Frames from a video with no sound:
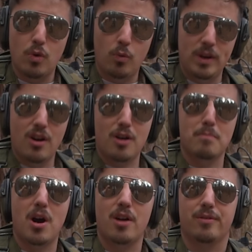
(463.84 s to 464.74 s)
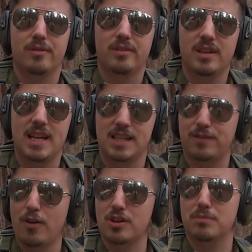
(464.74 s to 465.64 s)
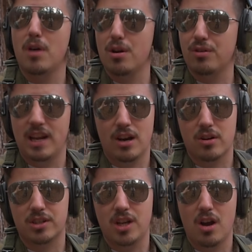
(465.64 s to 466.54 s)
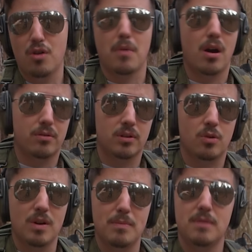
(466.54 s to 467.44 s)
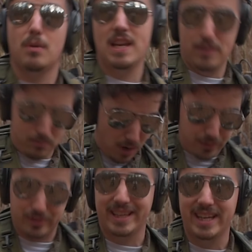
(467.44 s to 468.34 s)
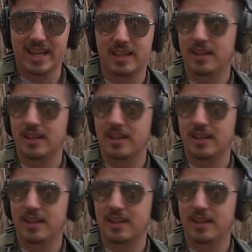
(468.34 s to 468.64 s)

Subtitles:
where we are modern, as far as modern ARs go, modern equipment, even modern kit,